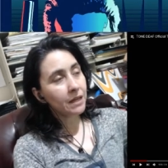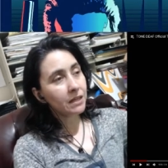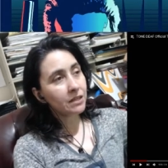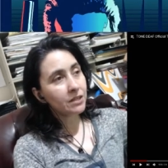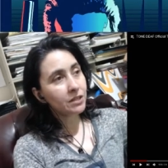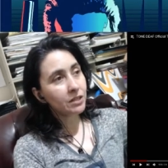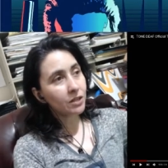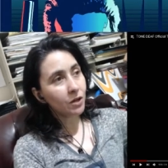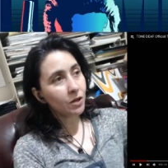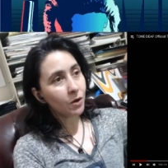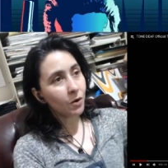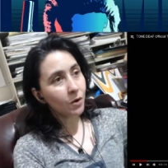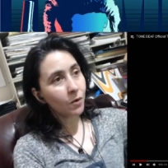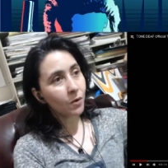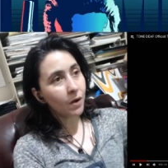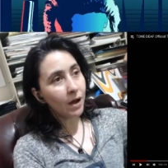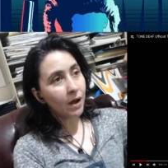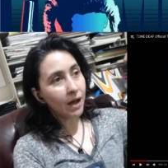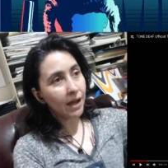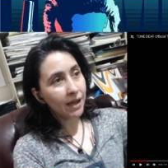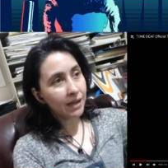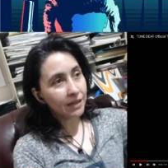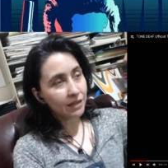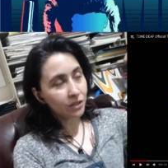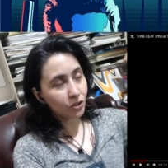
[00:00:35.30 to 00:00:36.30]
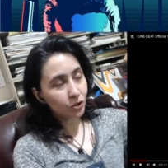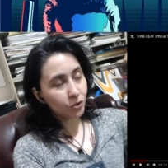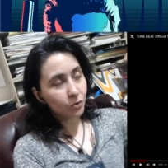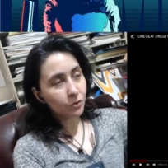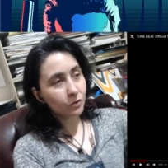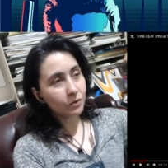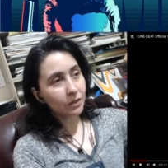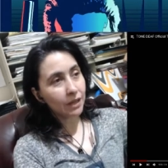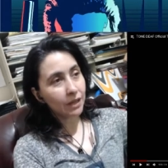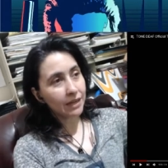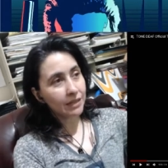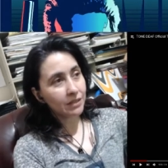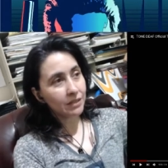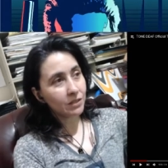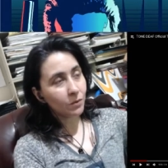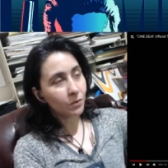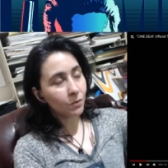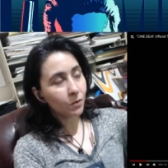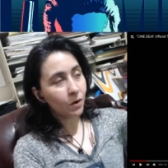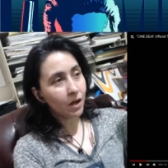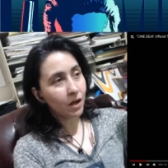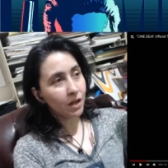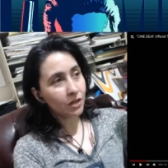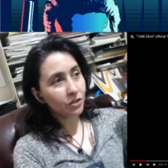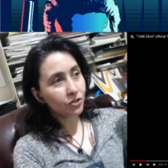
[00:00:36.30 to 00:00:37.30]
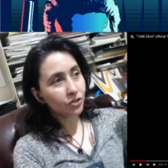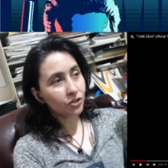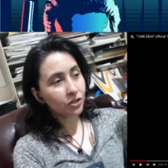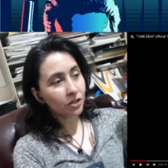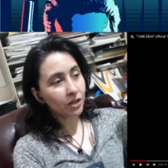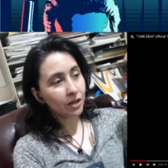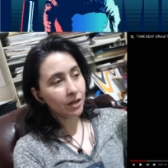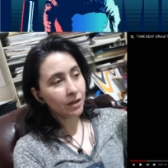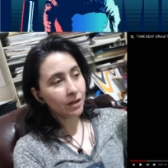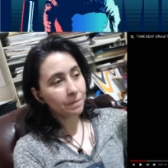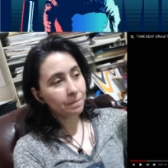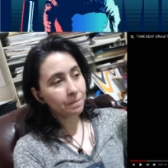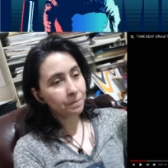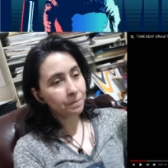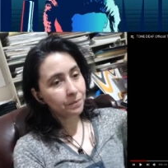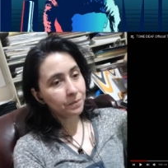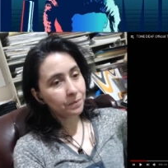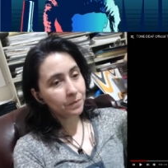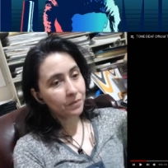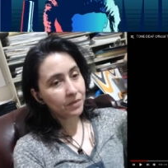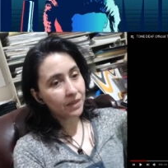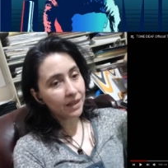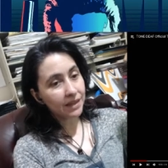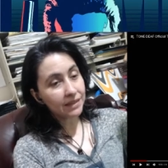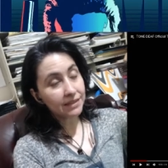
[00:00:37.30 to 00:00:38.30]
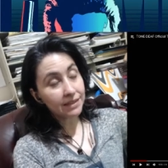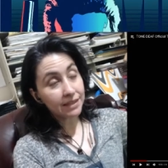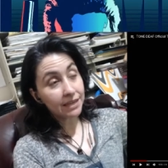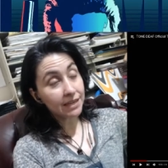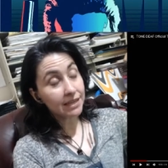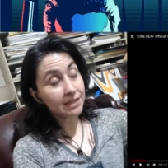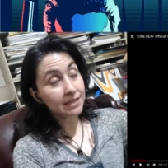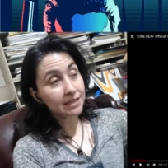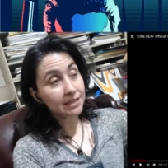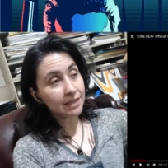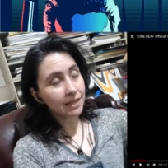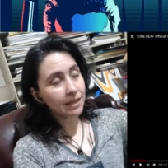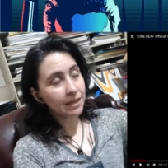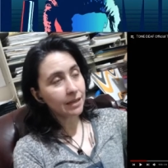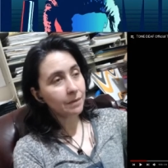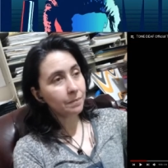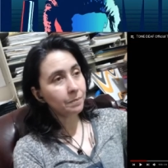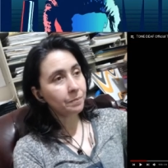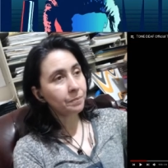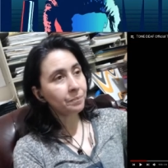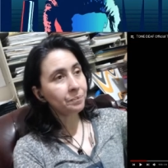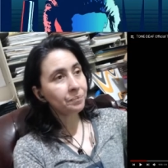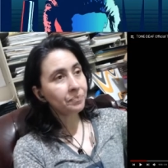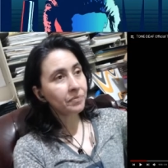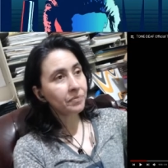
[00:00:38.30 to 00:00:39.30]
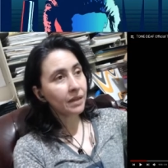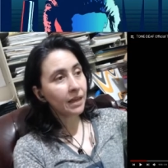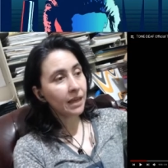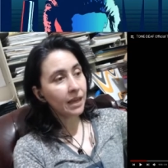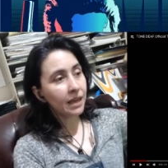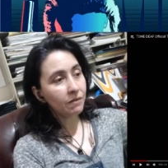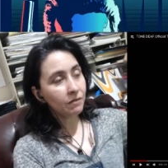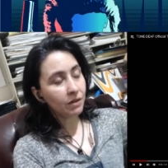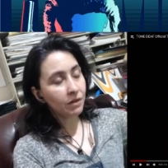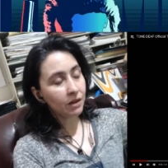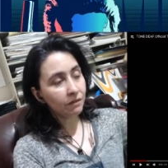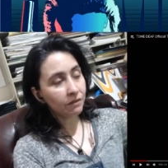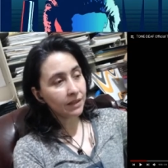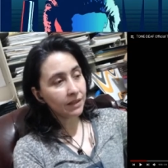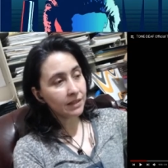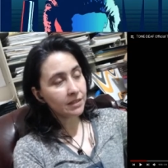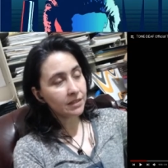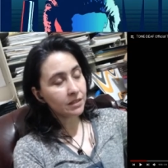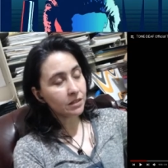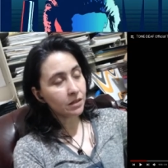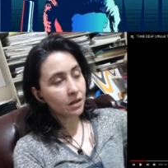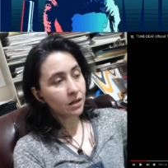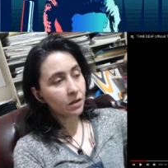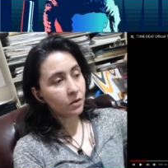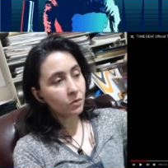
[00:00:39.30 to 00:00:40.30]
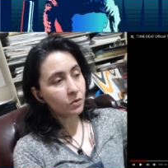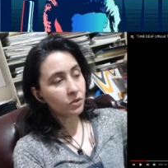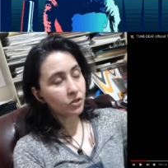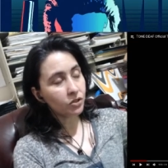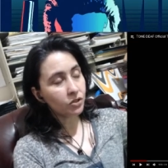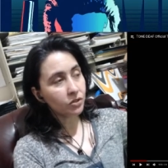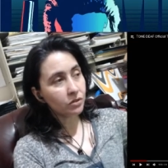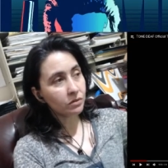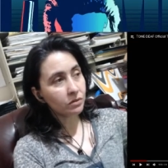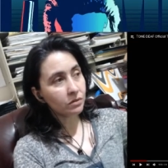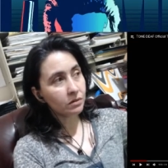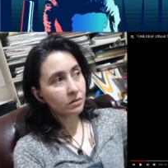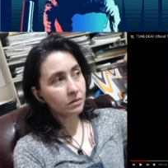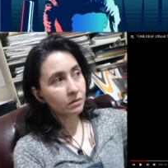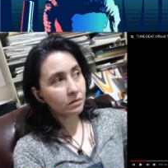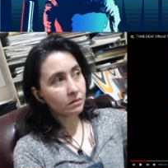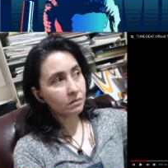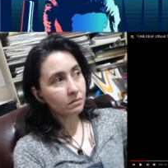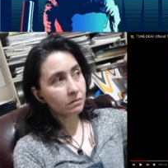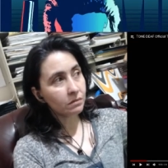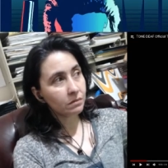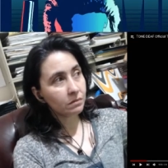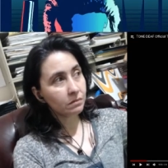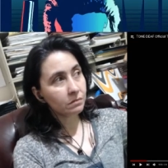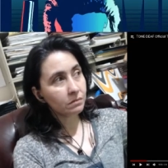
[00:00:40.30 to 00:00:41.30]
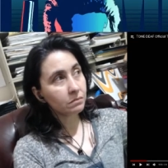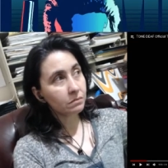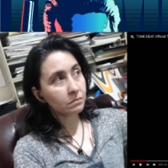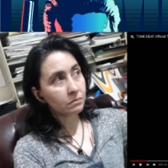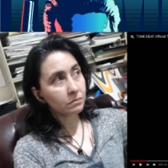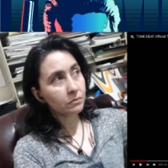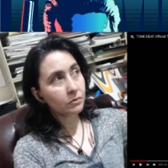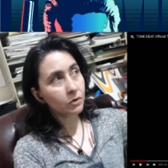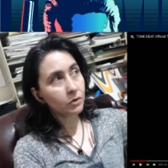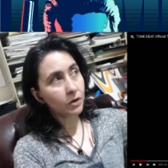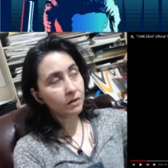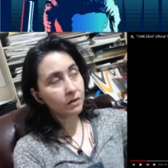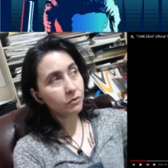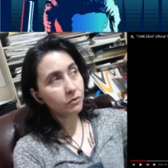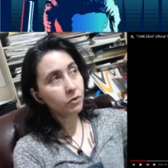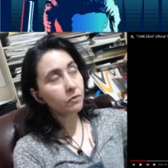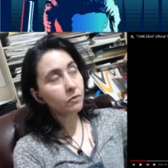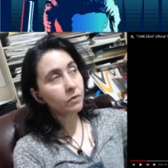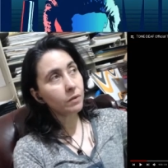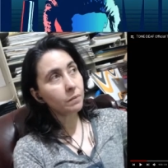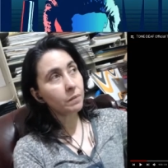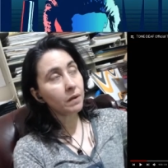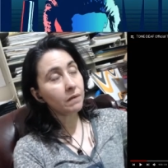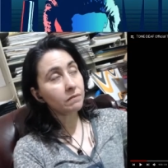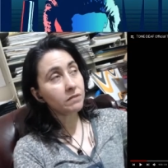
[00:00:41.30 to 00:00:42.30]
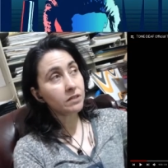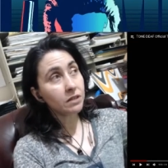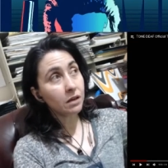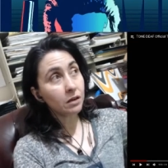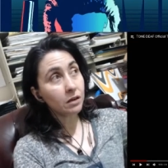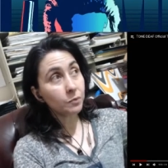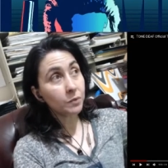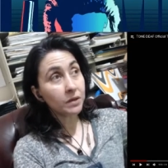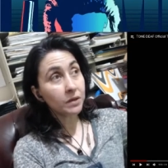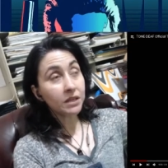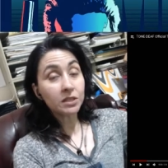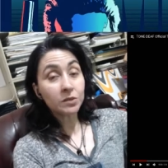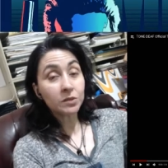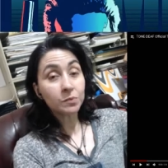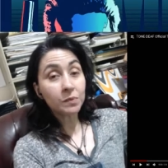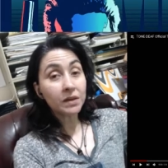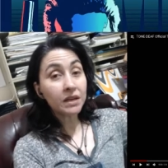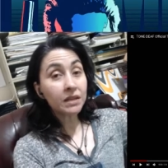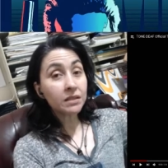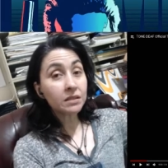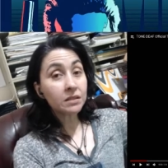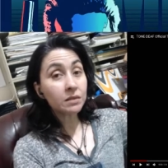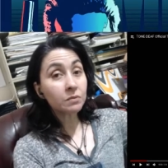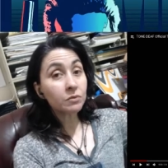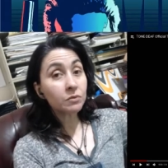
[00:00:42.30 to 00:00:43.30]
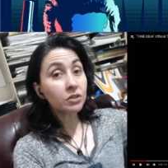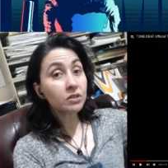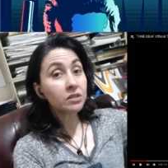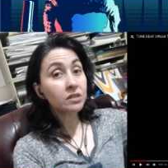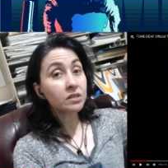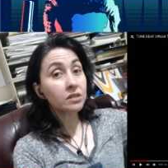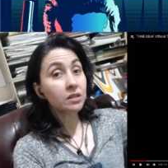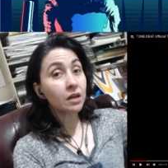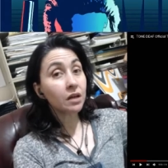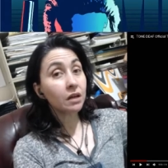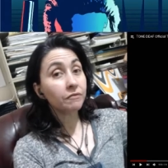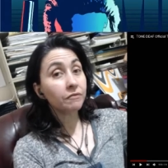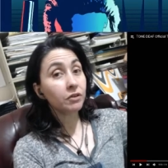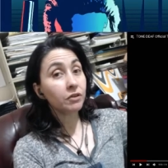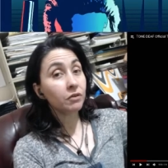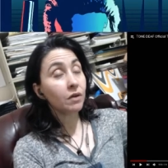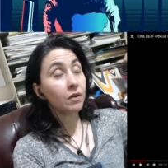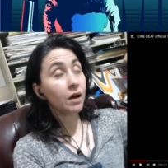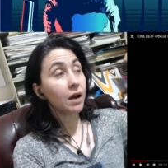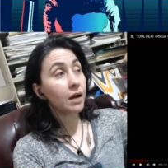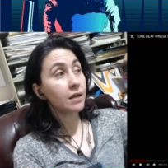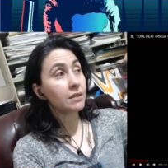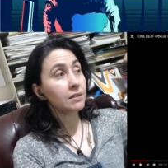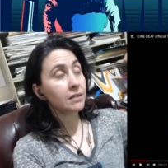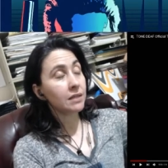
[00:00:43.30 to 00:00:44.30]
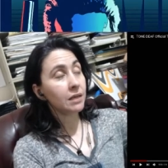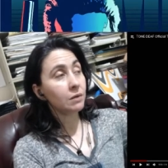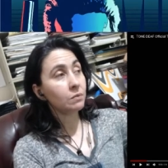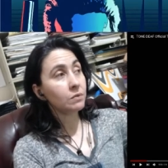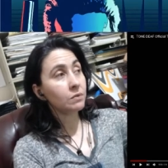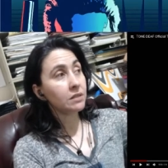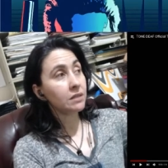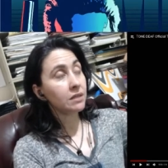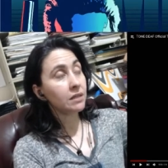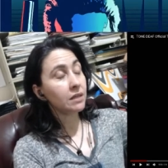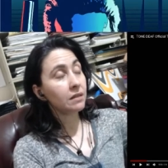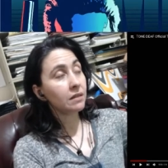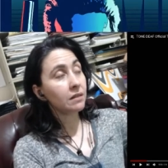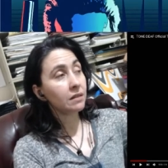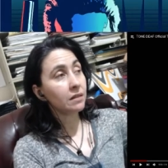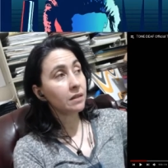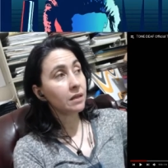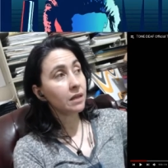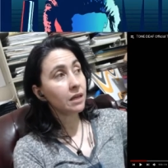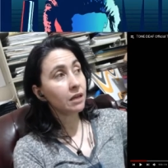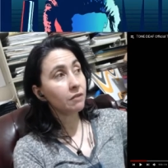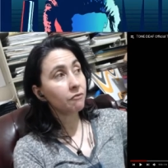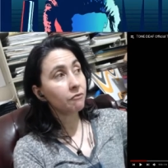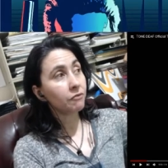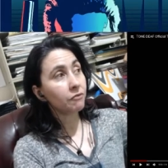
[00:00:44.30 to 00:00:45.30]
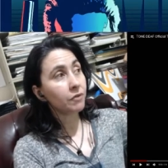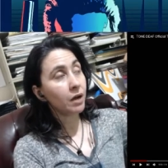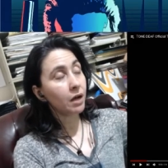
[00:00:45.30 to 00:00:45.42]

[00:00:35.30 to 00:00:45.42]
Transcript: So I do like to watch things that he's in, even if they suck, which quite a few of them have sucked, but he's been in some good stuff, you guys. He was in the